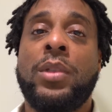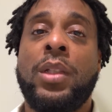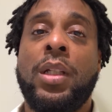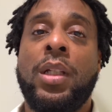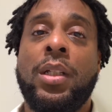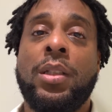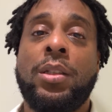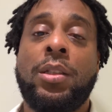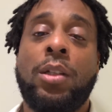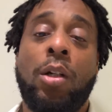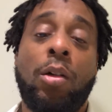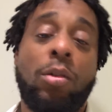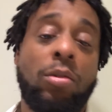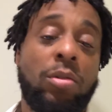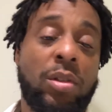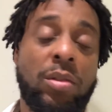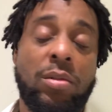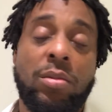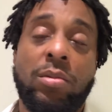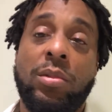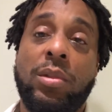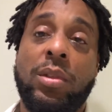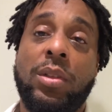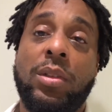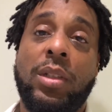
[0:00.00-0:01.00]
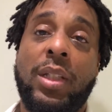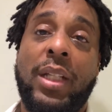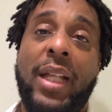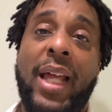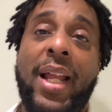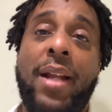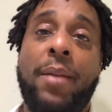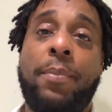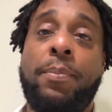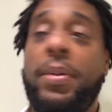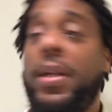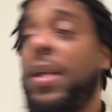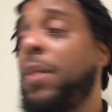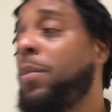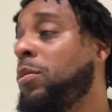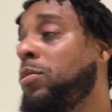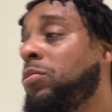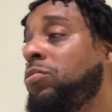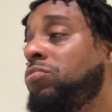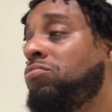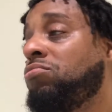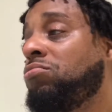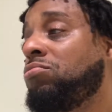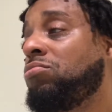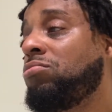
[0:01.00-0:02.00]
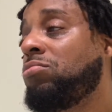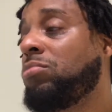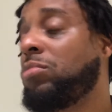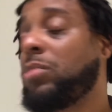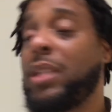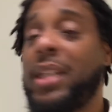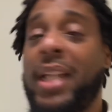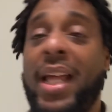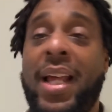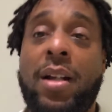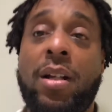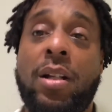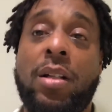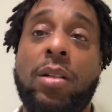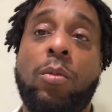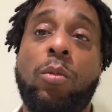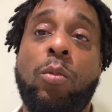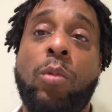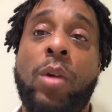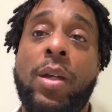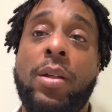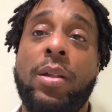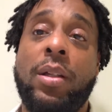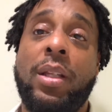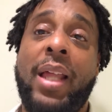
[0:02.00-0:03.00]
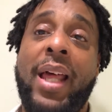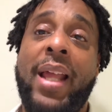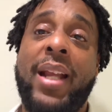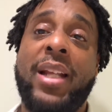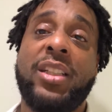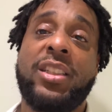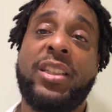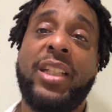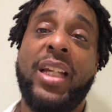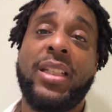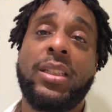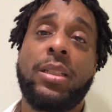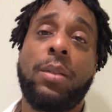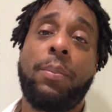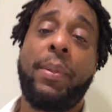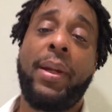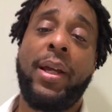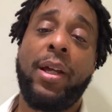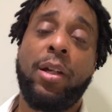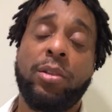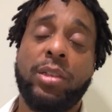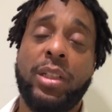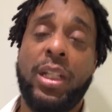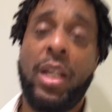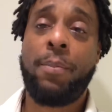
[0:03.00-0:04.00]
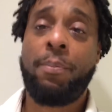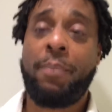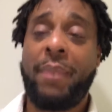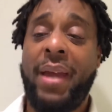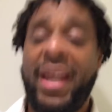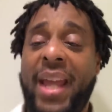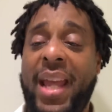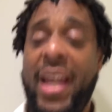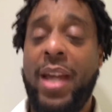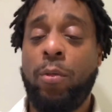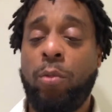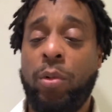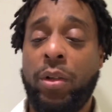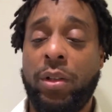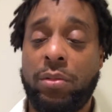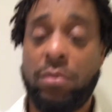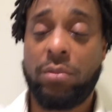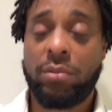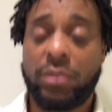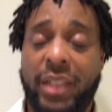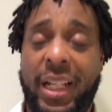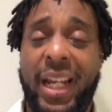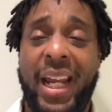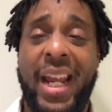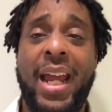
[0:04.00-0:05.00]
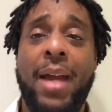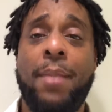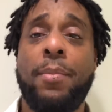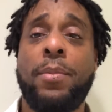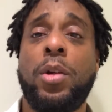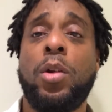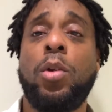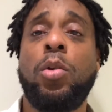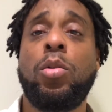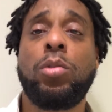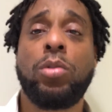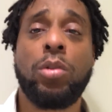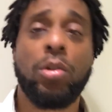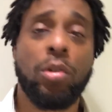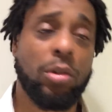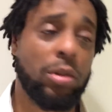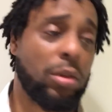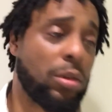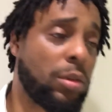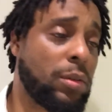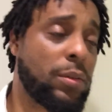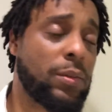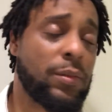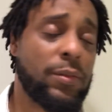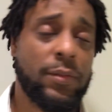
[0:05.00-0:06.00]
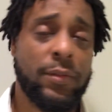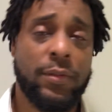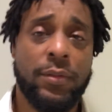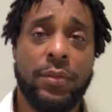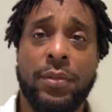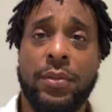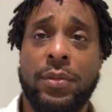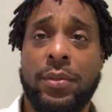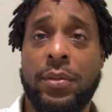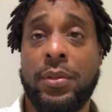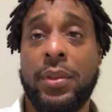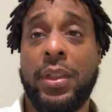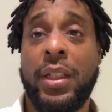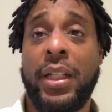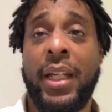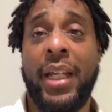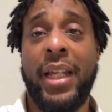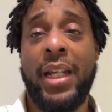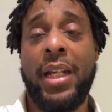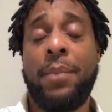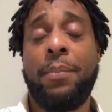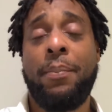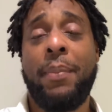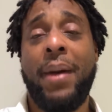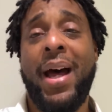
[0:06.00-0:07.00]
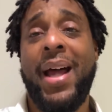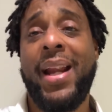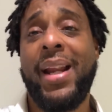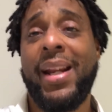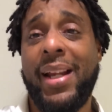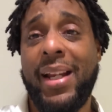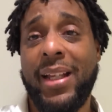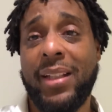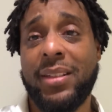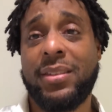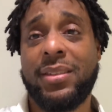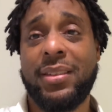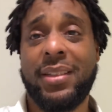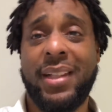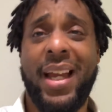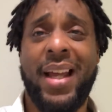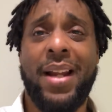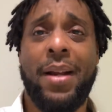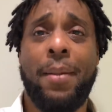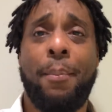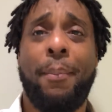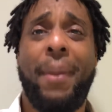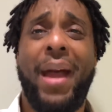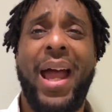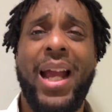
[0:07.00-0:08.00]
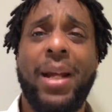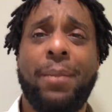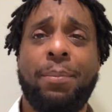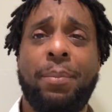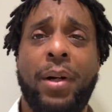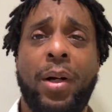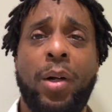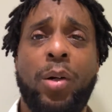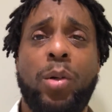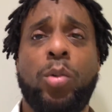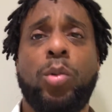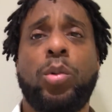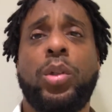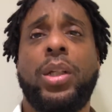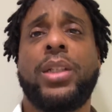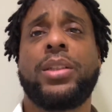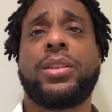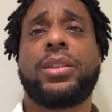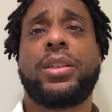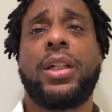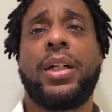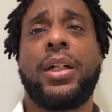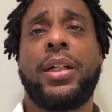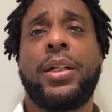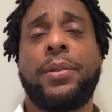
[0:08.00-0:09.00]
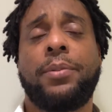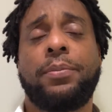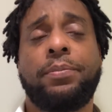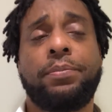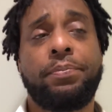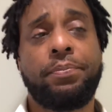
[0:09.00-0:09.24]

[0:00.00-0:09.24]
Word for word: So a lot of people, a lot of a lot of Jezebels get mad when Cam Newton or anybody that's got a backbone is um,